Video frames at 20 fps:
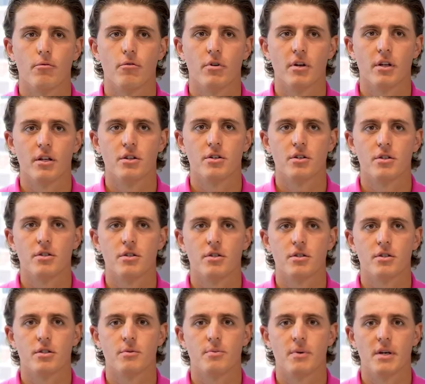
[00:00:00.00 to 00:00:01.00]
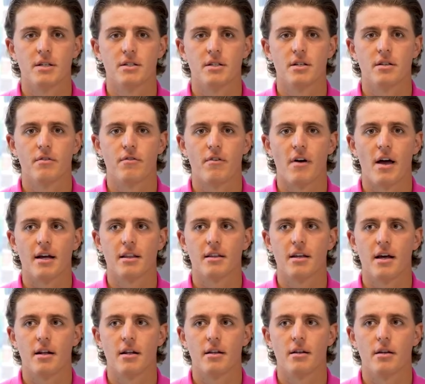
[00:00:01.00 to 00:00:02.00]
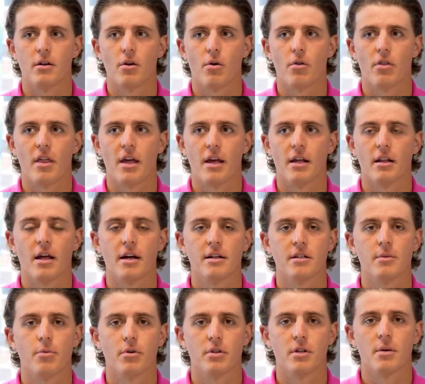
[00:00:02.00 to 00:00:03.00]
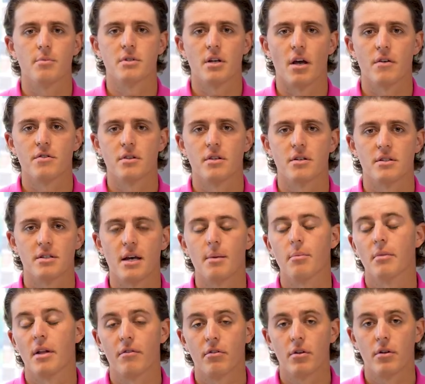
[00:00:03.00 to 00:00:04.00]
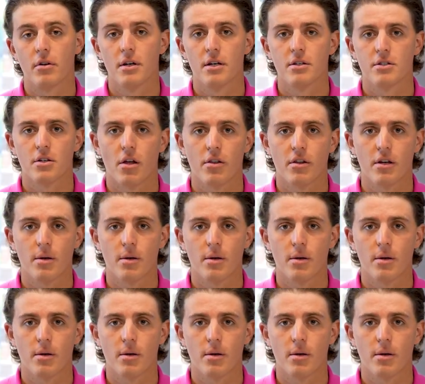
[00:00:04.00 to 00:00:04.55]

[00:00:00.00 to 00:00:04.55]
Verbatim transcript: Really just speaks to the fact that you know they like to put themselves on the same level as all the